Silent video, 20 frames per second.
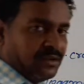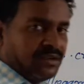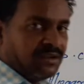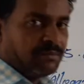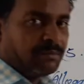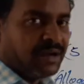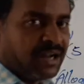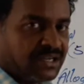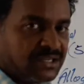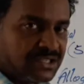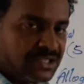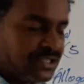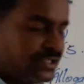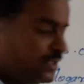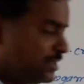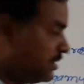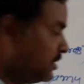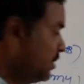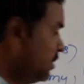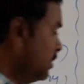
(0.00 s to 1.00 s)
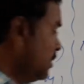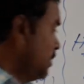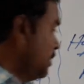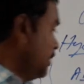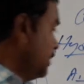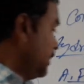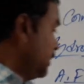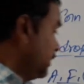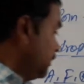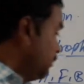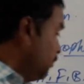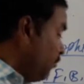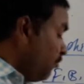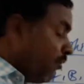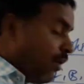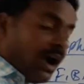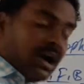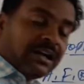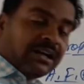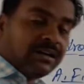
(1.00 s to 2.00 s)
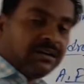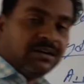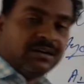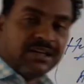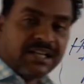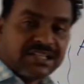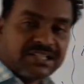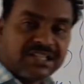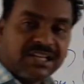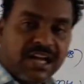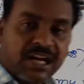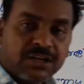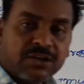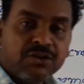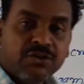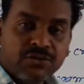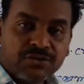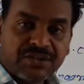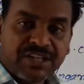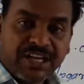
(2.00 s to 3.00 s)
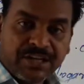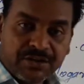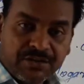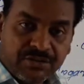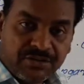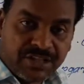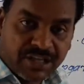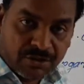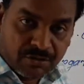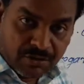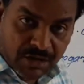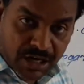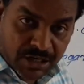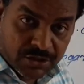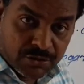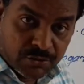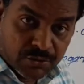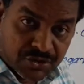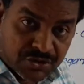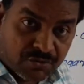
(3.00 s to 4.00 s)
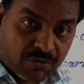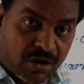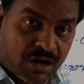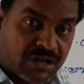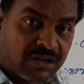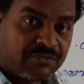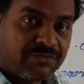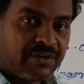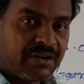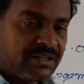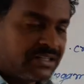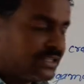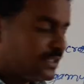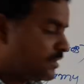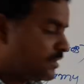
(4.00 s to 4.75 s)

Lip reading: but what does not use, they do not use water for their